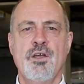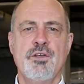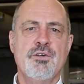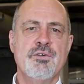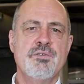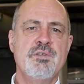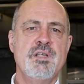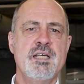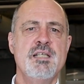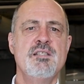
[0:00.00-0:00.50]

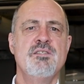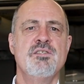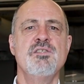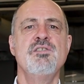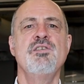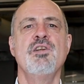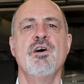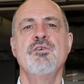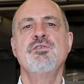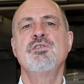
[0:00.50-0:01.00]
You'll need to
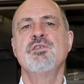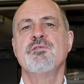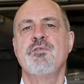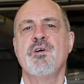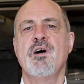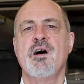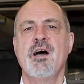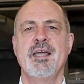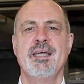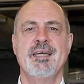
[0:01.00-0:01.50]

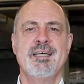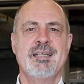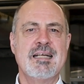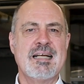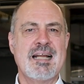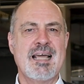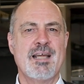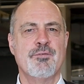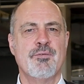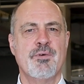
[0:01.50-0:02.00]
notify
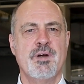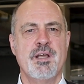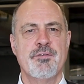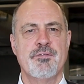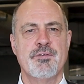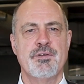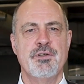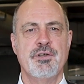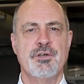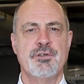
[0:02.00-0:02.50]
Inland
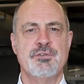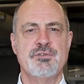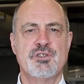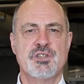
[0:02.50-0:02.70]
Revenue.